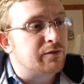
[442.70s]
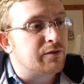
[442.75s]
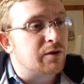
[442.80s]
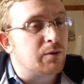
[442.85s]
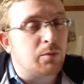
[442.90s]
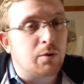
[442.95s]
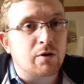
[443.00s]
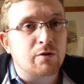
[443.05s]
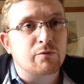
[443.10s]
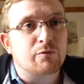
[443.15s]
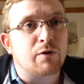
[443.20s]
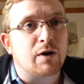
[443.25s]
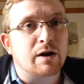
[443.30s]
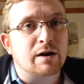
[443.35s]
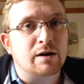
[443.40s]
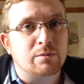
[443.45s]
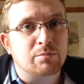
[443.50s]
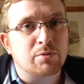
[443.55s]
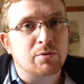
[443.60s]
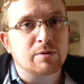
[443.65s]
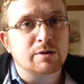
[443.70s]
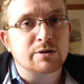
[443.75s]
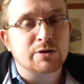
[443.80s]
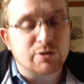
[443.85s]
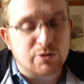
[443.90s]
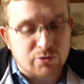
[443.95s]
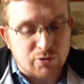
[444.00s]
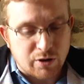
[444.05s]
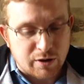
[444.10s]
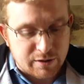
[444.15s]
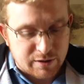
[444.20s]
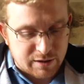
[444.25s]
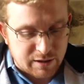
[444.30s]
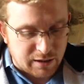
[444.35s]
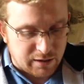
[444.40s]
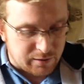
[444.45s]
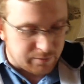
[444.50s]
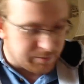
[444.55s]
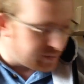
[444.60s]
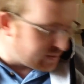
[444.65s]
if they work fine, I'll probably just try and
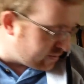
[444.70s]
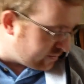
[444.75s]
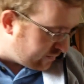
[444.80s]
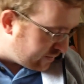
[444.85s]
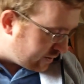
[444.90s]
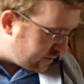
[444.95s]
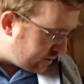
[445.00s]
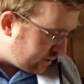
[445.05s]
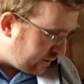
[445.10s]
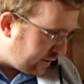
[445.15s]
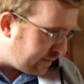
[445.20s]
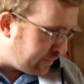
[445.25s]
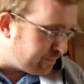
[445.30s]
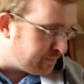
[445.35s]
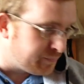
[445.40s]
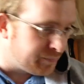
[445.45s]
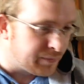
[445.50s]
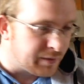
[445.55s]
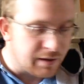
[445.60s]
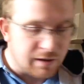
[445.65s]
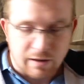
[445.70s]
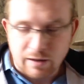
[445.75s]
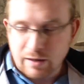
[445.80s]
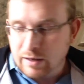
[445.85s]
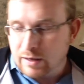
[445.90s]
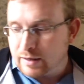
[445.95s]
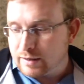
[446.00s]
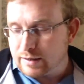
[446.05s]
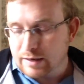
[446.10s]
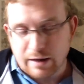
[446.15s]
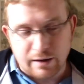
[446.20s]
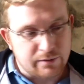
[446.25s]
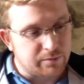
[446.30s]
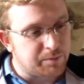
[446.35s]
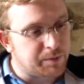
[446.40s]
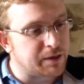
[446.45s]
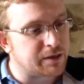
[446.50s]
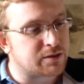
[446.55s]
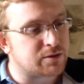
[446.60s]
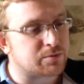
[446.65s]
sell them individually. Now,
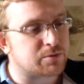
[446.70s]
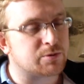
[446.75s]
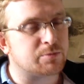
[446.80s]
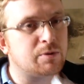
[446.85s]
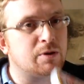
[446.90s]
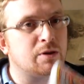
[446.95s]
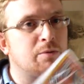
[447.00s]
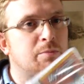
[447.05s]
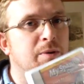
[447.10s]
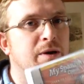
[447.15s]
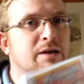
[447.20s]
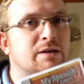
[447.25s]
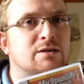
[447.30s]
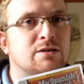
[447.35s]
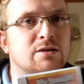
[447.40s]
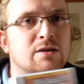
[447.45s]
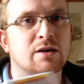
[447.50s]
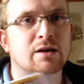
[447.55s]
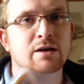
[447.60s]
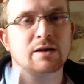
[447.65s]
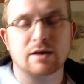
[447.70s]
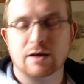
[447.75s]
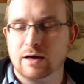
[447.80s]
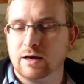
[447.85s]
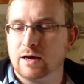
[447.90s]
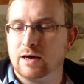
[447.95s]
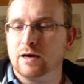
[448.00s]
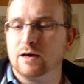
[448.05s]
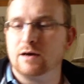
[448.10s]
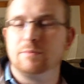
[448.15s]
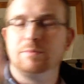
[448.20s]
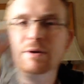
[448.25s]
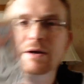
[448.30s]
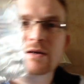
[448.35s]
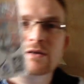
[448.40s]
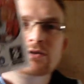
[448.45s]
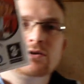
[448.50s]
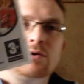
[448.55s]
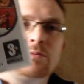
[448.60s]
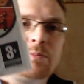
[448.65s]
picked up some other bits.
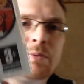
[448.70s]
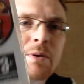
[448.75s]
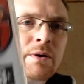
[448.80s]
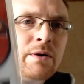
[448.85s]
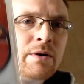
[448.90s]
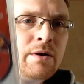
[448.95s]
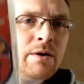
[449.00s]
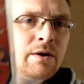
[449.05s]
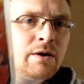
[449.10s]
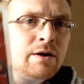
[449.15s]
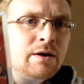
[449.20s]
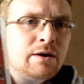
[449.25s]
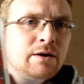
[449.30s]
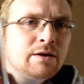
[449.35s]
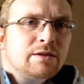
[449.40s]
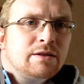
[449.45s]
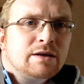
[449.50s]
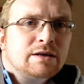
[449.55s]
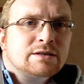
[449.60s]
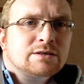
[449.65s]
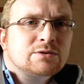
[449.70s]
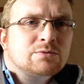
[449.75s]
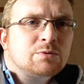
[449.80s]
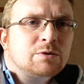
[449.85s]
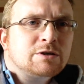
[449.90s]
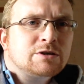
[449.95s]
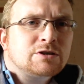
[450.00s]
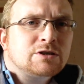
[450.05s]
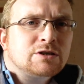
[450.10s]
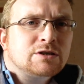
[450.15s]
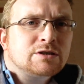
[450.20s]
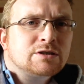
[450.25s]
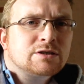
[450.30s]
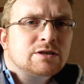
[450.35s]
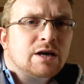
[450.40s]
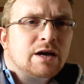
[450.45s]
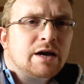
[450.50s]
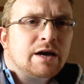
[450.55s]
Picked up this, which is